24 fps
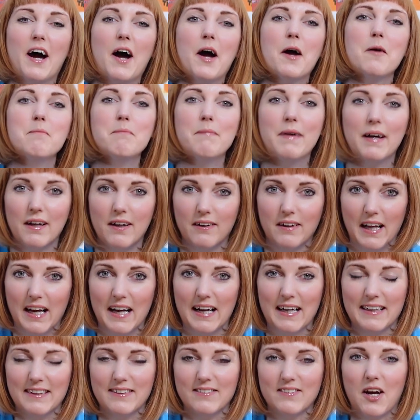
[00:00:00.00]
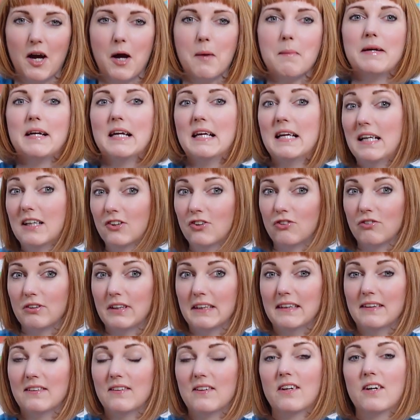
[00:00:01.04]
my online courses. So
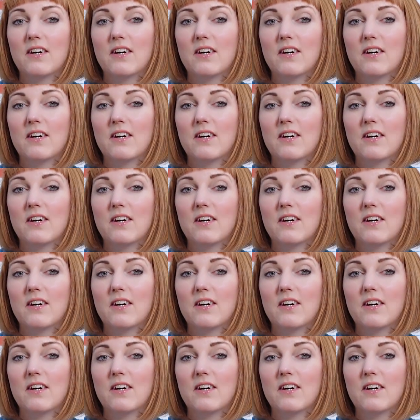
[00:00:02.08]
in this